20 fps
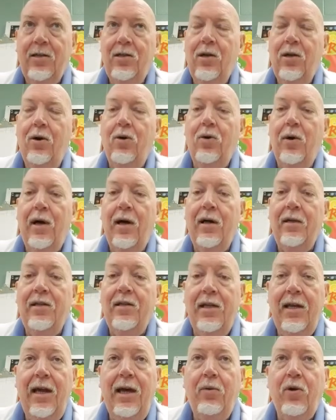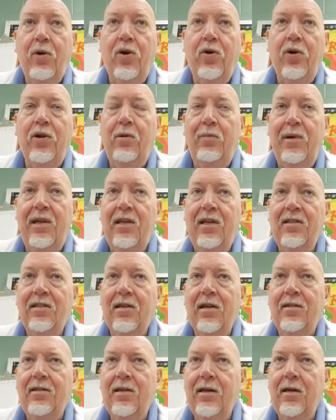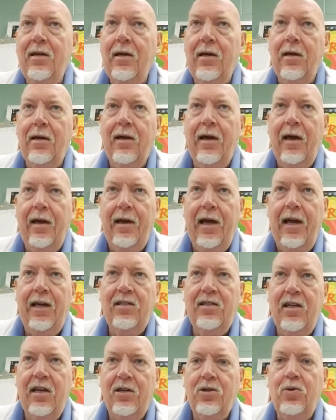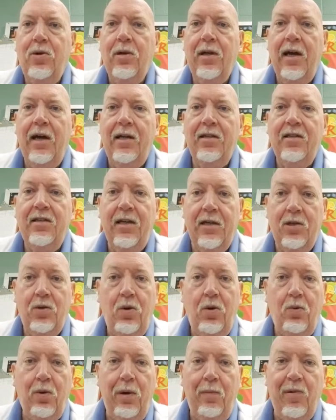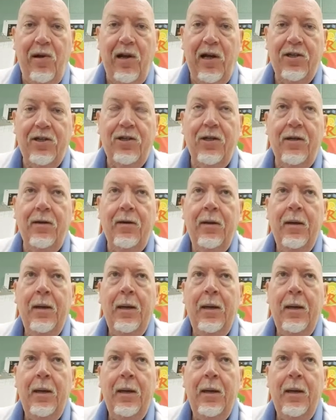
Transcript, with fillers: So uh, today we're going to be discussing uh, asexual and sexual reproduction.